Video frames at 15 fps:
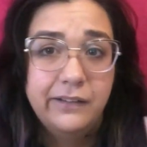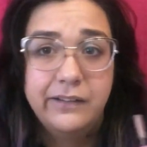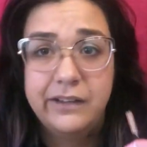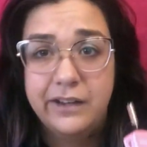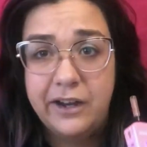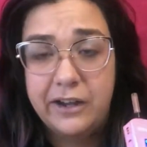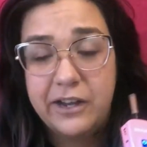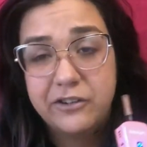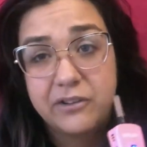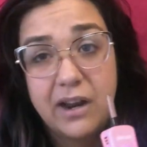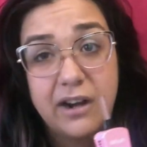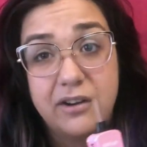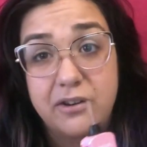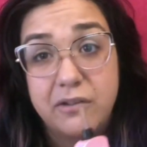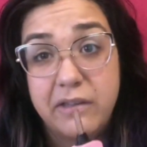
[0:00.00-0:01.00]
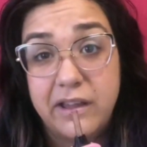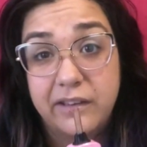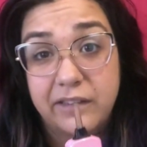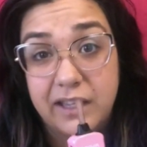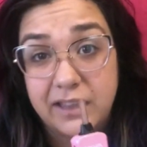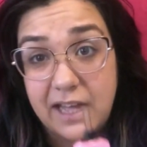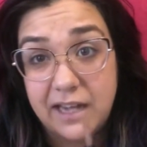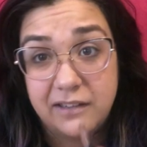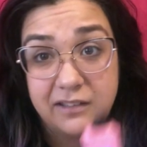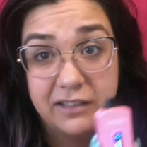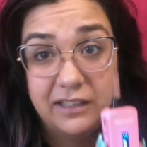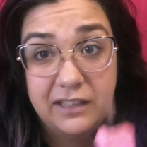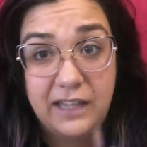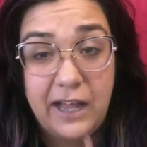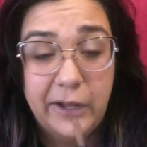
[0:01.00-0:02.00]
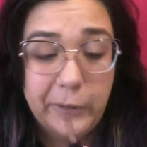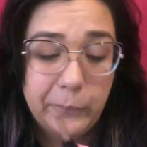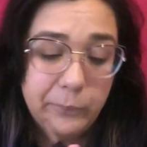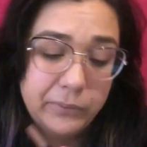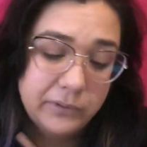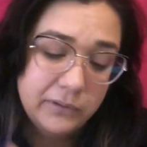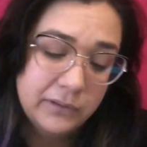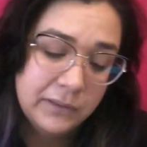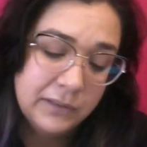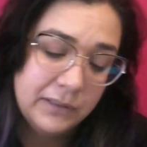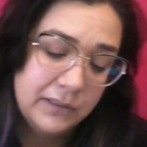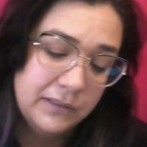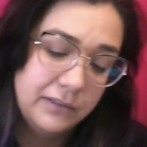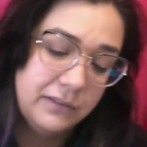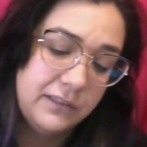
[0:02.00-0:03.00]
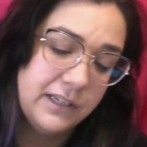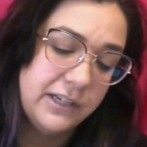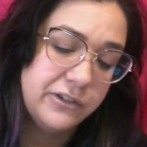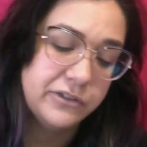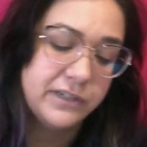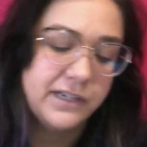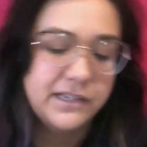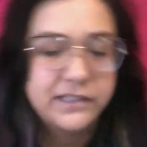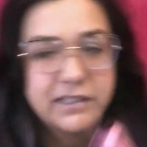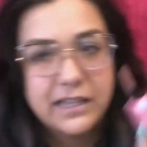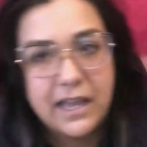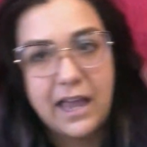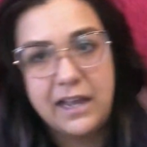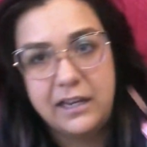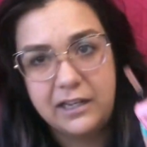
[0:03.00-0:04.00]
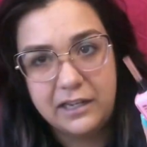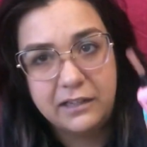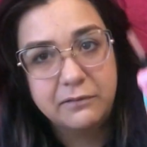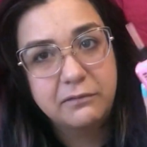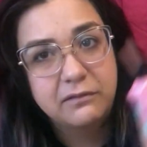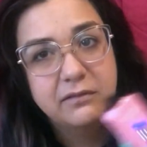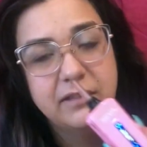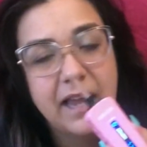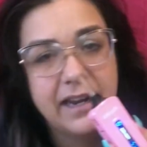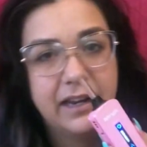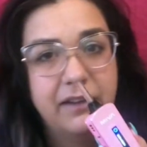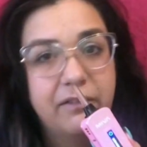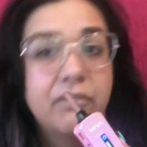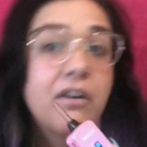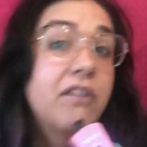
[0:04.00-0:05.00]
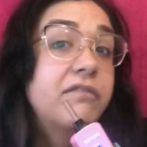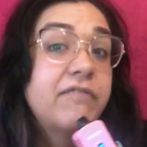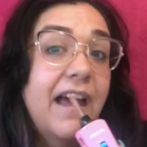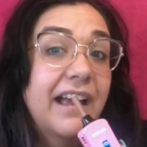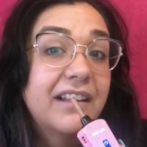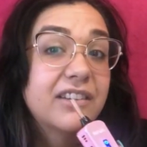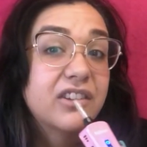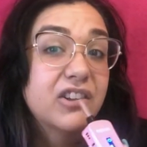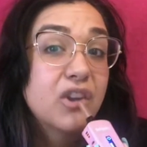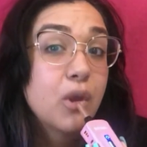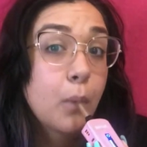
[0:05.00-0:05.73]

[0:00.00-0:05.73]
I try to do things like that to help decrease any negative effects.